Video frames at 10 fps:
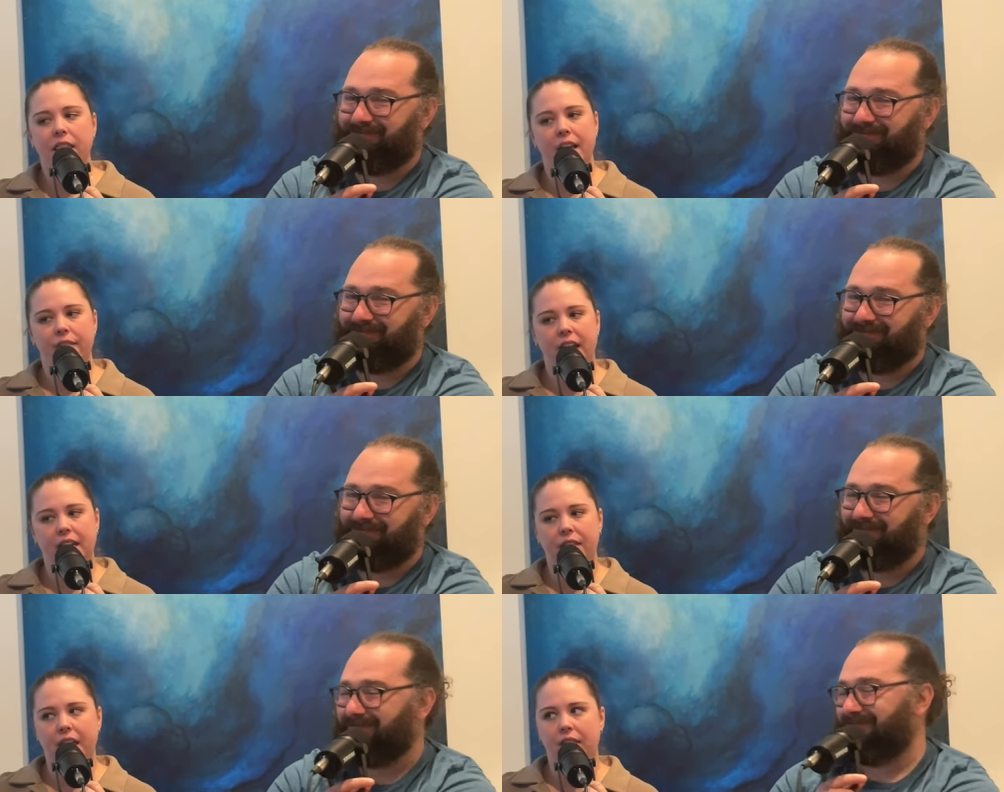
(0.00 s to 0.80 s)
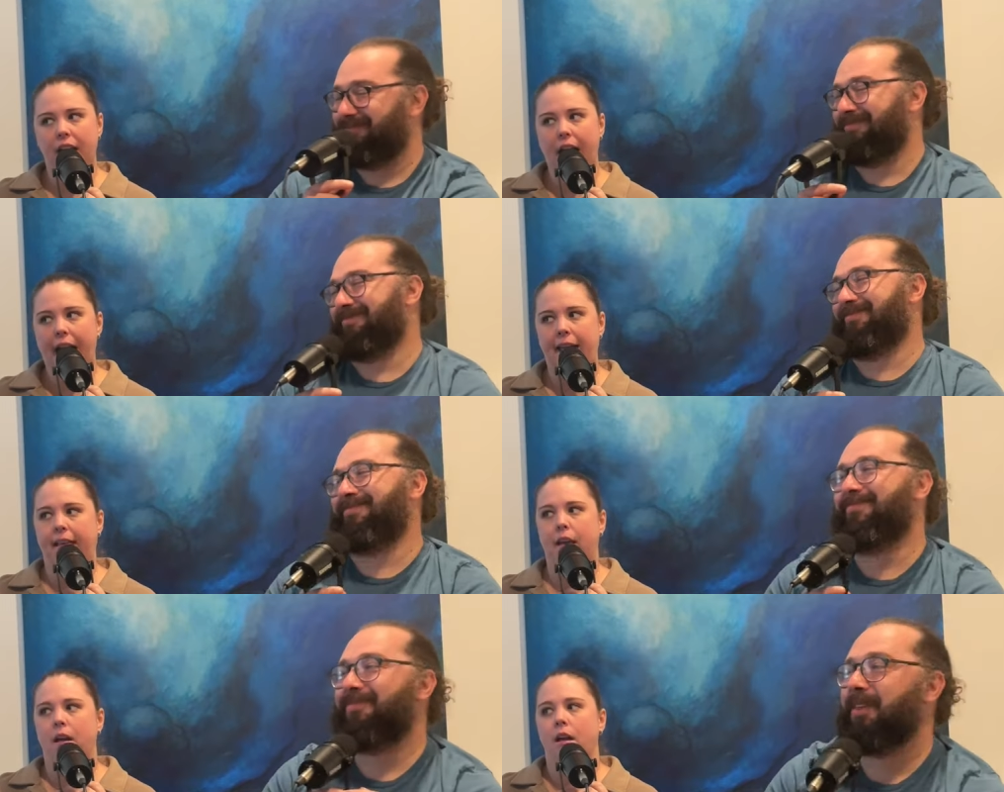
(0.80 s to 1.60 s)
Speaker 1: think of anything that I
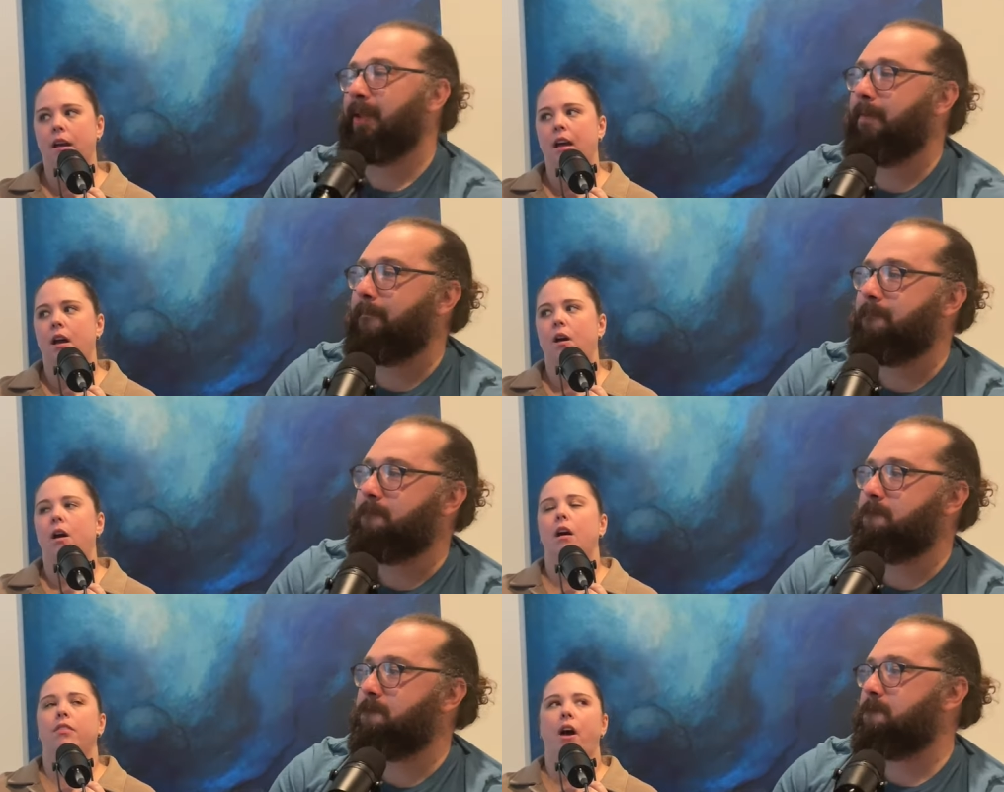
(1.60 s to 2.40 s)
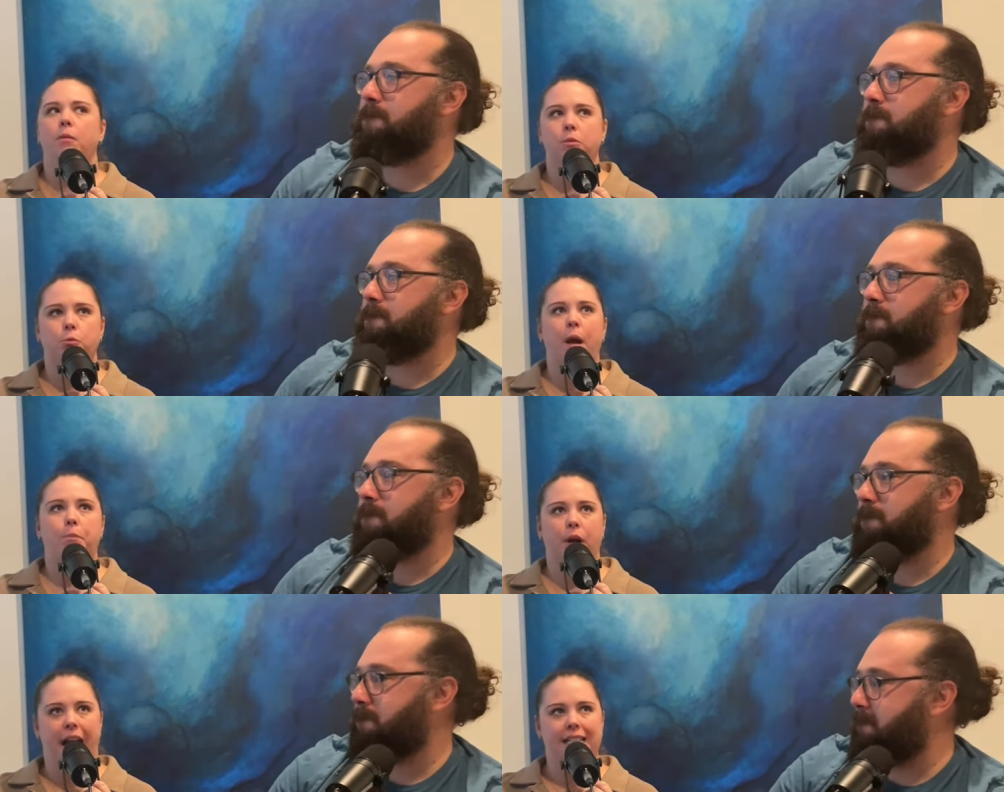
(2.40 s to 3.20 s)
like thought was
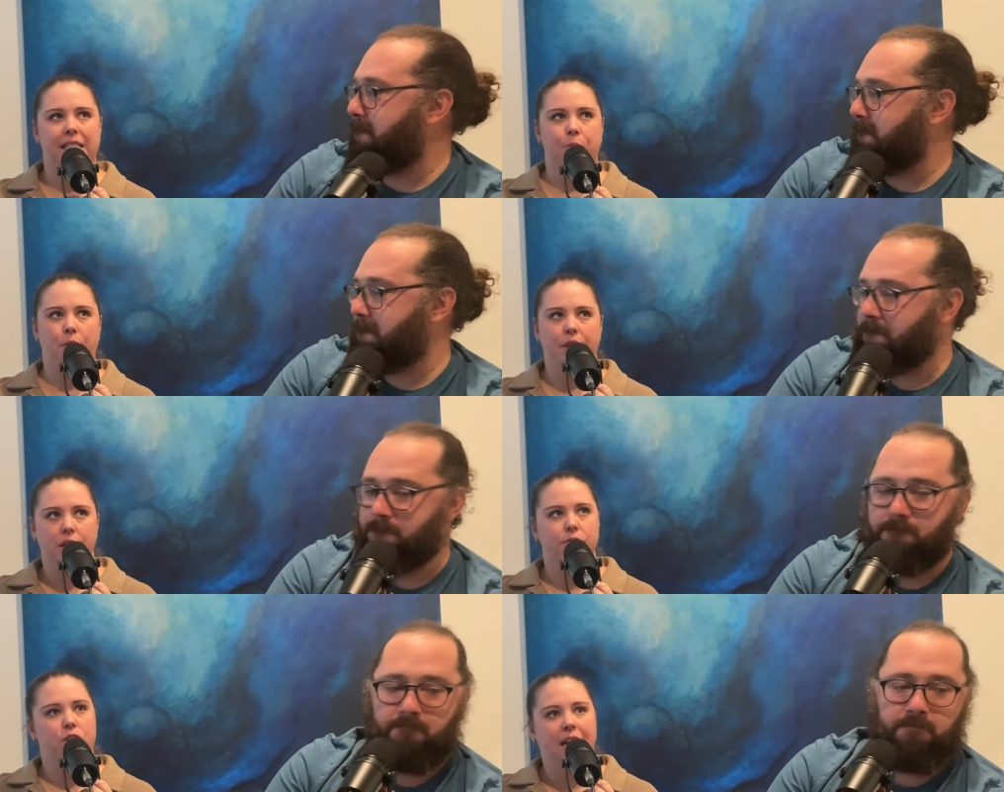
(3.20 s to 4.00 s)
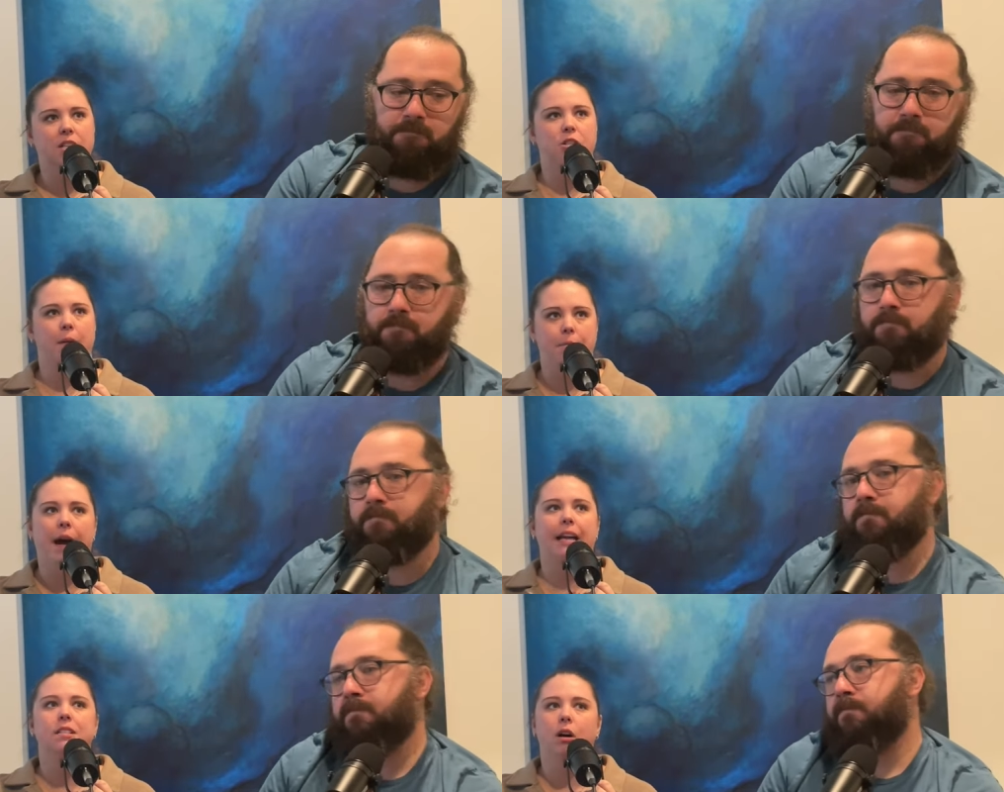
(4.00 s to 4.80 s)
reprehensible that you've changed my
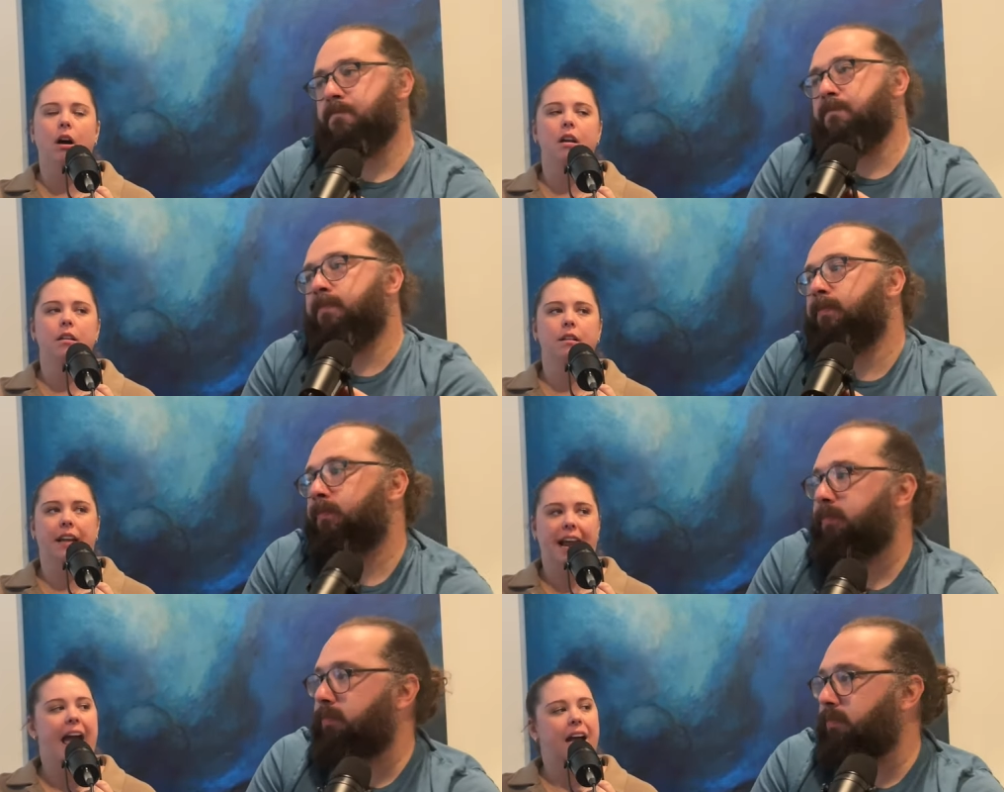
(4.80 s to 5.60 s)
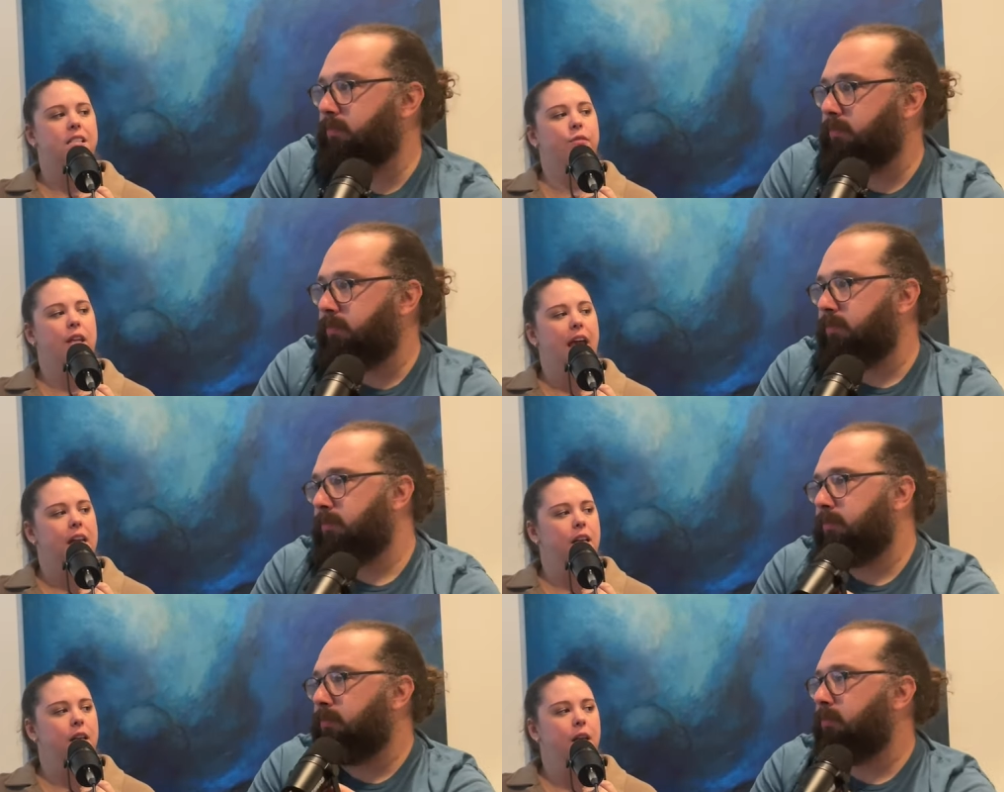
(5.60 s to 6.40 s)
mind on that I actively
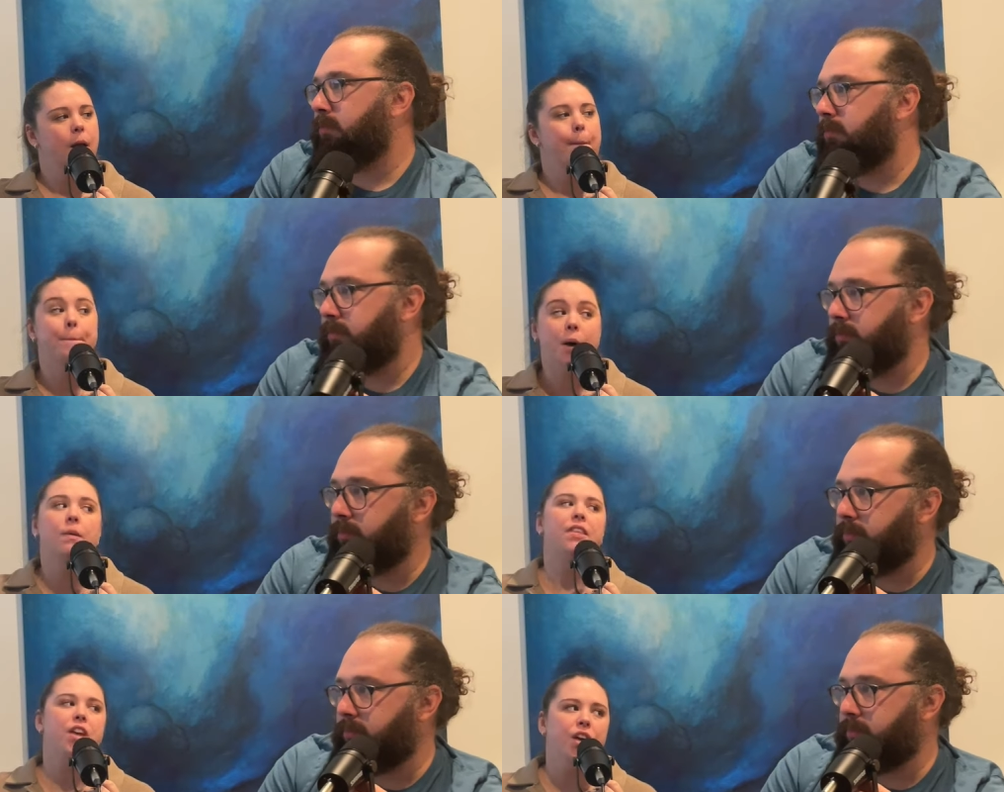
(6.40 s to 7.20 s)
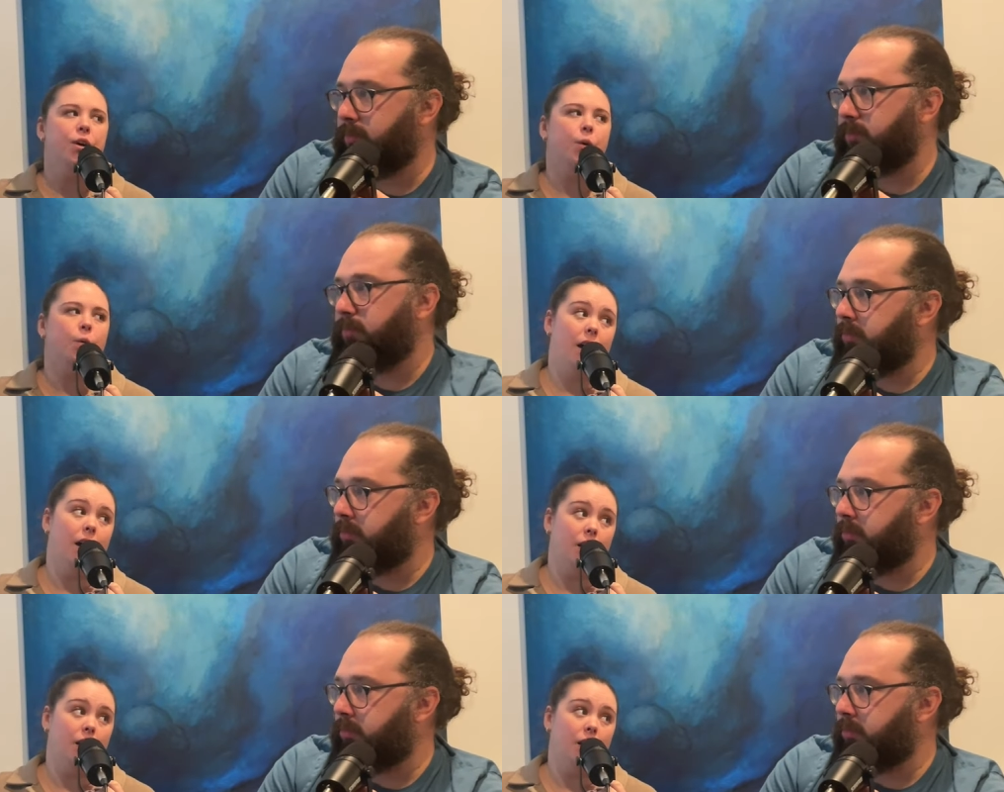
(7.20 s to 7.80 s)
hated. But with you, are you